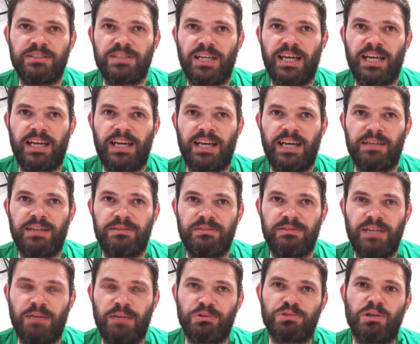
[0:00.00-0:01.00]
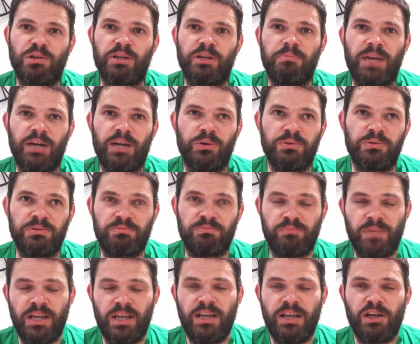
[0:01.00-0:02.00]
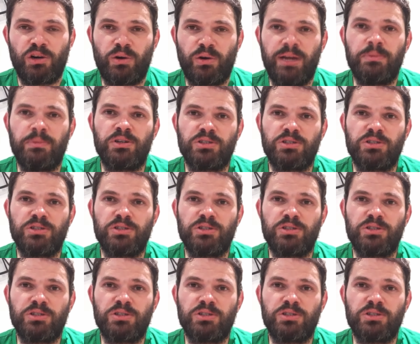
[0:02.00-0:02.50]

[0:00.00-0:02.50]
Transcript: I had I was running my own Kramer